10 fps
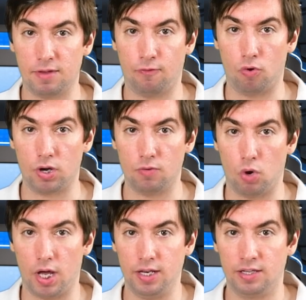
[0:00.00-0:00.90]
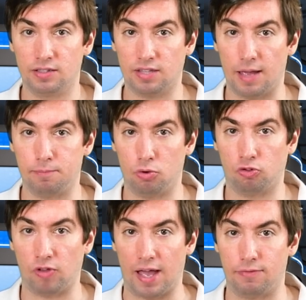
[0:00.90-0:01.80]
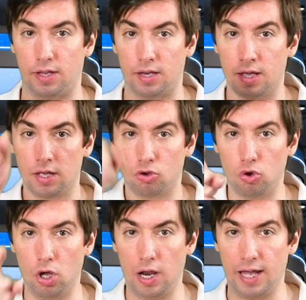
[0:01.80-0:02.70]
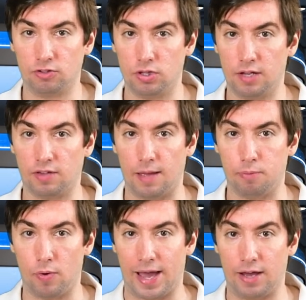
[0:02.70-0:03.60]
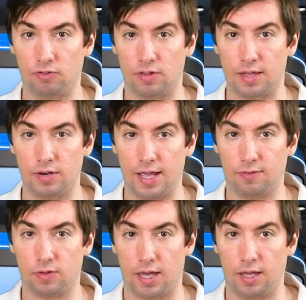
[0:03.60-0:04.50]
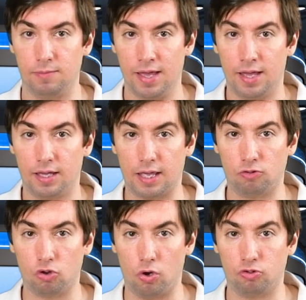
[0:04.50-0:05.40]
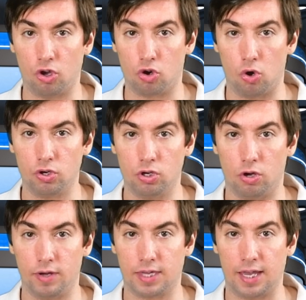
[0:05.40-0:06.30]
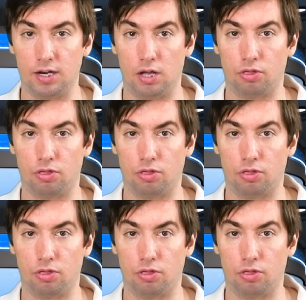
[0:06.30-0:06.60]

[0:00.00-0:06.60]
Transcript: 41, Temple 7. Good luck to the Temple Owls in their next game against Tulsa Golden Hurricane on